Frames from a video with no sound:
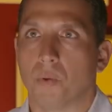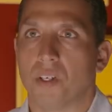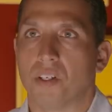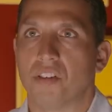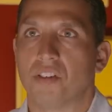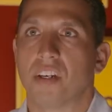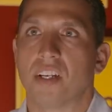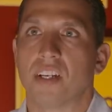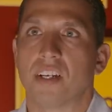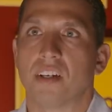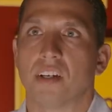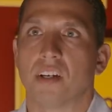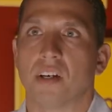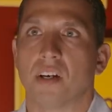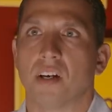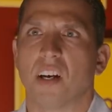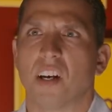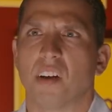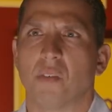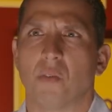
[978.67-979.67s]
We sit at
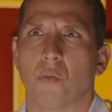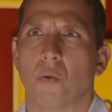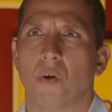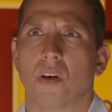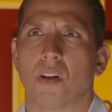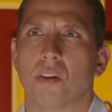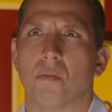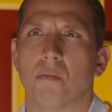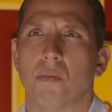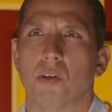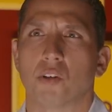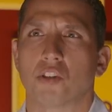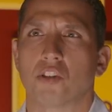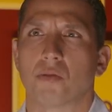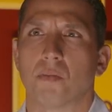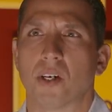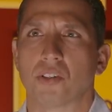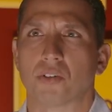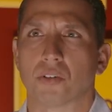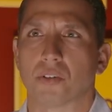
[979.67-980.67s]
a, one of the most
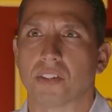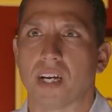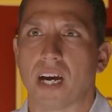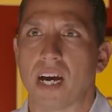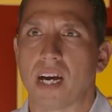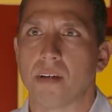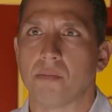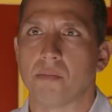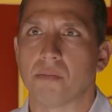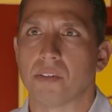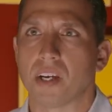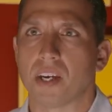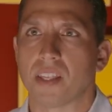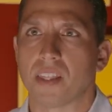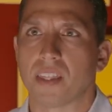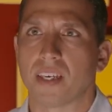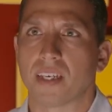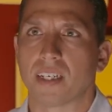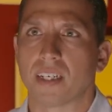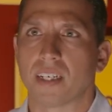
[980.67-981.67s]
special times, I
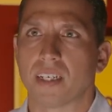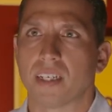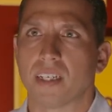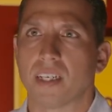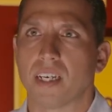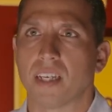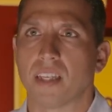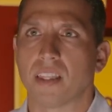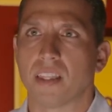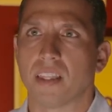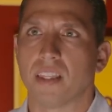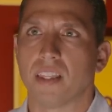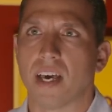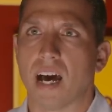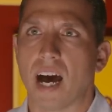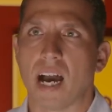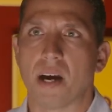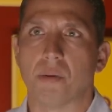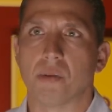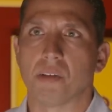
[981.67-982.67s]
think, in, in
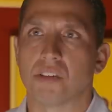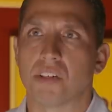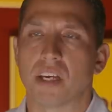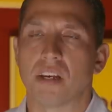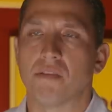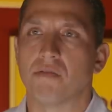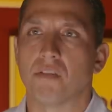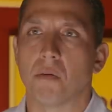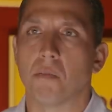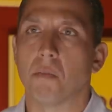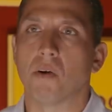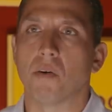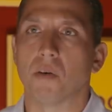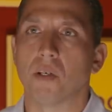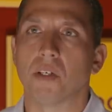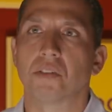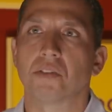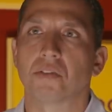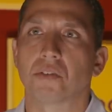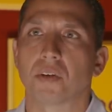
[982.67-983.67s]
Iowa State football
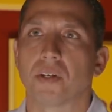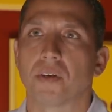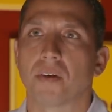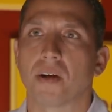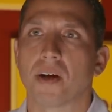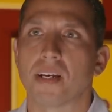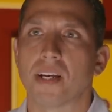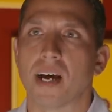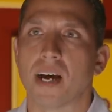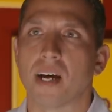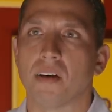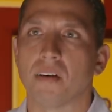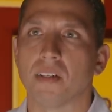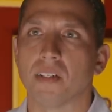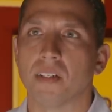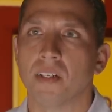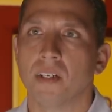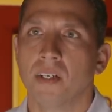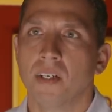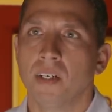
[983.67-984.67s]
history right now,
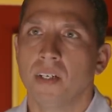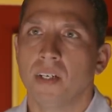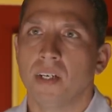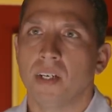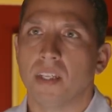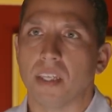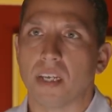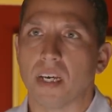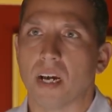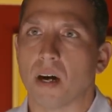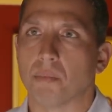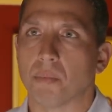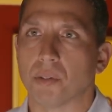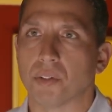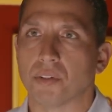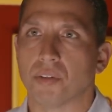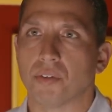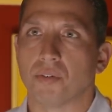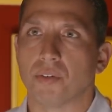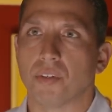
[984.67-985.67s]
and the
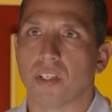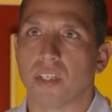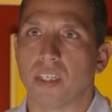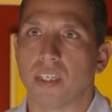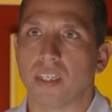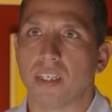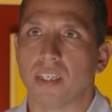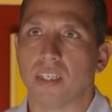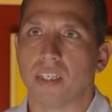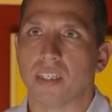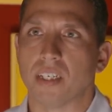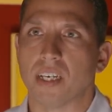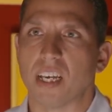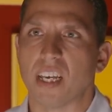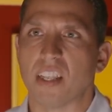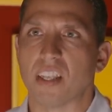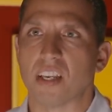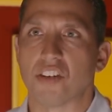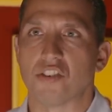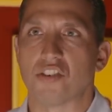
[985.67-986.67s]
opportunity and,
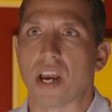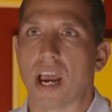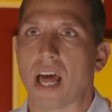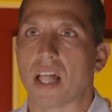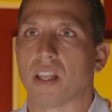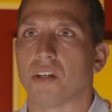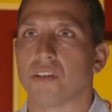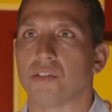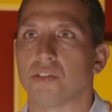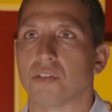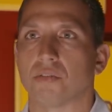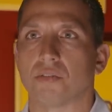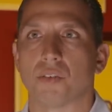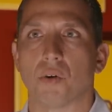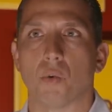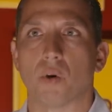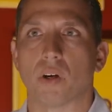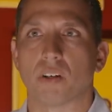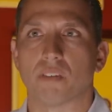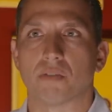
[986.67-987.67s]
and the challenge of
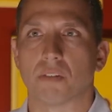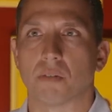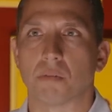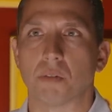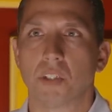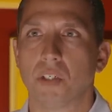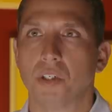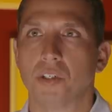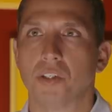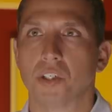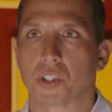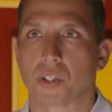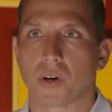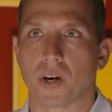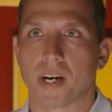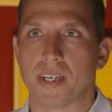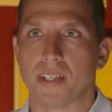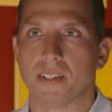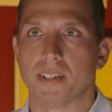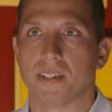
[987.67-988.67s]
going from good to
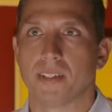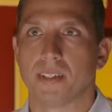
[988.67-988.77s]
great.